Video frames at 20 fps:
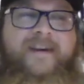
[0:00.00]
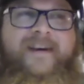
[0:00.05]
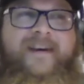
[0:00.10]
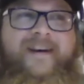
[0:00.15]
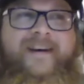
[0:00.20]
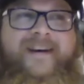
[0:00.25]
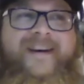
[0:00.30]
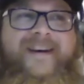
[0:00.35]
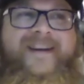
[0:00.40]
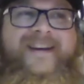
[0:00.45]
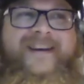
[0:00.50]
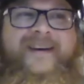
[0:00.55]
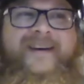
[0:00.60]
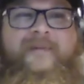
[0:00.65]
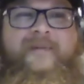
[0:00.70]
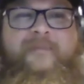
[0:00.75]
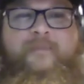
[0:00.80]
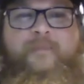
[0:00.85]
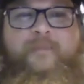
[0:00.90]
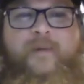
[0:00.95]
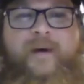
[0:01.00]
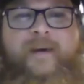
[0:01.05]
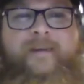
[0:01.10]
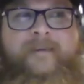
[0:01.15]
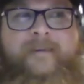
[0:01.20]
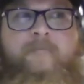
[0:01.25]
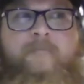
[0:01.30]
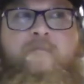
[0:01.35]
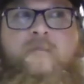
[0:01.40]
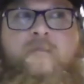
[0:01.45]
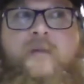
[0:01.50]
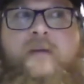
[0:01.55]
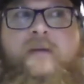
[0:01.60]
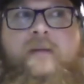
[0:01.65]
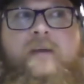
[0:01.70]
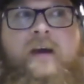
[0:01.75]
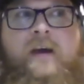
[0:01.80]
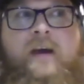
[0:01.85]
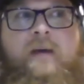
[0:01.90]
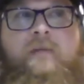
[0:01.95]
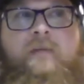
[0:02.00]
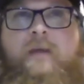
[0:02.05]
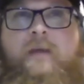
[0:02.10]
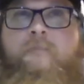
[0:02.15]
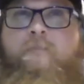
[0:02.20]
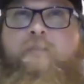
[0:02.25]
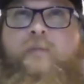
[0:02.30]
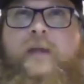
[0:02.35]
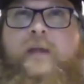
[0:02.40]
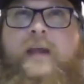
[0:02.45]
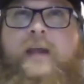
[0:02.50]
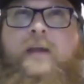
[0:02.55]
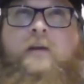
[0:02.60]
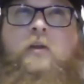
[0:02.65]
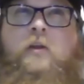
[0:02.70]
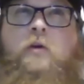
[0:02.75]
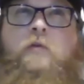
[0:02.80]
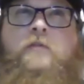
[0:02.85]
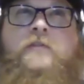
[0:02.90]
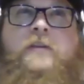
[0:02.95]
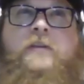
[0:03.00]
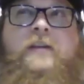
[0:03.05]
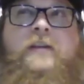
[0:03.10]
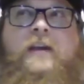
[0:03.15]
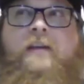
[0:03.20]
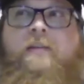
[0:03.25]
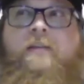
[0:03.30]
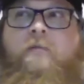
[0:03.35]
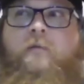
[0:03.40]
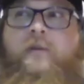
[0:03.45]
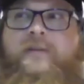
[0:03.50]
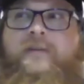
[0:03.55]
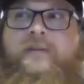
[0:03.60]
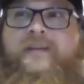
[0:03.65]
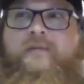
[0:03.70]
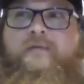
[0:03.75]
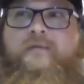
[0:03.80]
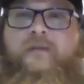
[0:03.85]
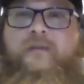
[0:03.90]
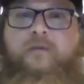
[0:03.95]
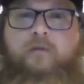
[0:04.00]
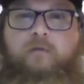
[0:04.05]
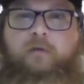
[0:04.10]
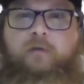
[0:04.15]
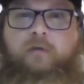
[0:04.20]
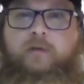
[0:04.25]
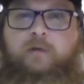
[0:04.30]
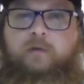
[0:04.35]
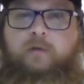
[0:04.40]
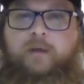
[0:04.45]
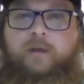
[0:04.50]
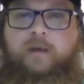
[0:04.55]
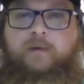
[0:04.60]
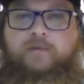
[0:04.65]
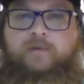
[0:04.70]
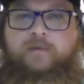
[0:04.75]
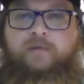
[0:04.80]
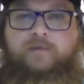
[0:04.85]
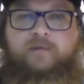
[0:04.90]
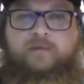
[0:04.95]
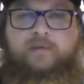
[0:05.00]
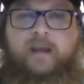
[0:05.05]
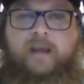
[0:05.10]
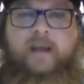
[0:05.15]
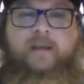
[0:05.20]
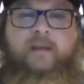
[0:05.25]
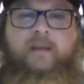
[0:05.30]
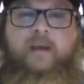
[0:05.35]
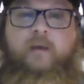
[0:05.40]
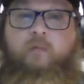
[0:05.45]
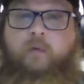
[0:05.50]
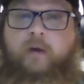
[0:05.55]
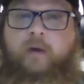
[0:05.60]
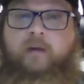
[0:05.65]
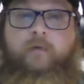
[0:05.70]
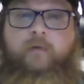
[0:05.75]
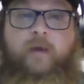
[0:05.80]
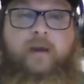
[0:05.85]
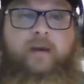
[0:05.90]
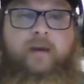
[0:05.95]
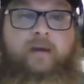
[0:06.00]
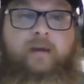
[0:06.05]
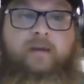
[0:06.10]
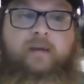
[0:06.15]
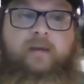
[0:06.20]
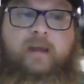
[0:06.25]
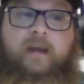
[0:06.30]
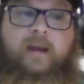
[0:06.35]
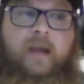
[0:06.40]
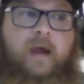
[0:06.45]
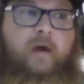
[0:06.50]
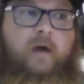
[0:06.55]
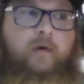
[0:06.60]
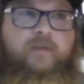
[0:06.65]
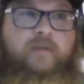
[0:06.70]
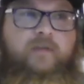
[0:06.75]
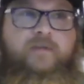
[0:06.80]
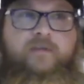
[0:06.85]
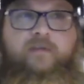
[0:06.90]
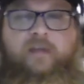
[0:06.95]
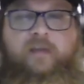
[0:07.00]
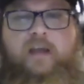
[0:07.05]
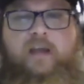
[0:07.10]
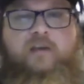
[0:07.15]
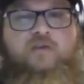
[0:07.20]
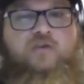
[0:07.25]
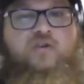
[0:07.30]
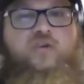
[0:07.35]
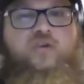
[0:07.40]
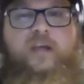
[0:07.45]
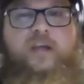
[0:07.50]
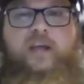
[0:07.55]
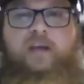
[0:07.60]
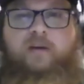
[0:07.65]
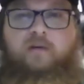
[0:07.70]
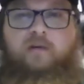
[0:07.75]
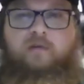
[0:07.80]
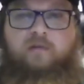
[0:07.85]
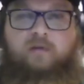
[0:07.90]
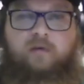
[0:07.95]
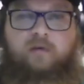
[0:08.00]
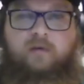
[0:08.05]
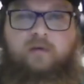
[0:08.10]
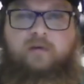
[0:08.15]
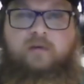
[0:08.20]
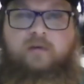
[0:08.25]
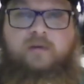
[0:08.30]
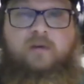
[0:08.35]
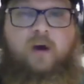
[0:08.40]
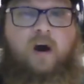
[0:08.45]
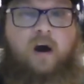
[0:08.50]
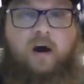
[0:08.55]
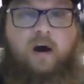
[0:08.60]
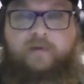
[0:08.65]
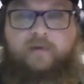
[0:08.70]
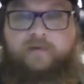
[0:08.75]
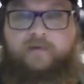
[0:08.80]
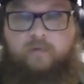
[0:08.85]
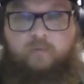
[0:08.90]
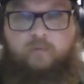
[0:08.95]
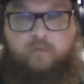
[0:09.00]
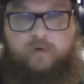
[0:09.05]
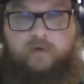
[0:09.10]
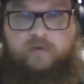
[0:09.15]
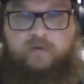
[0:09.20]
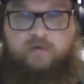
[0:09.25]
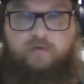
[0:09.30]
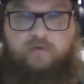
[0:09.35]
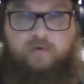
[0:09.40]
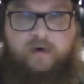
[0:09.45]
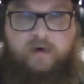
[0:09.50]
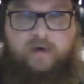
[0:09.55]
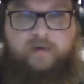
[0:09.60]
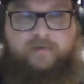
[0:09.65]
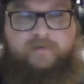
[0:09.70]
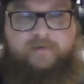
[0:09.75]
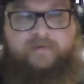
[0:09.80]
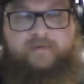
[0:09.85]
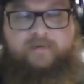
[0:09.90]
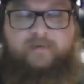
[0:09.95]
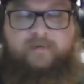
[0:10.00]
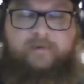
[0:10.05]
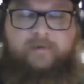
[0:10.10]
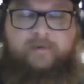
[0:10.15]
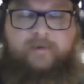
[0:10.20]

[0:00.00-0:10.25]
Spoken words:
But that plant closed in, I want to say it was the early 2000s, and they renovated it, and now it's like chic, awesome restaurants.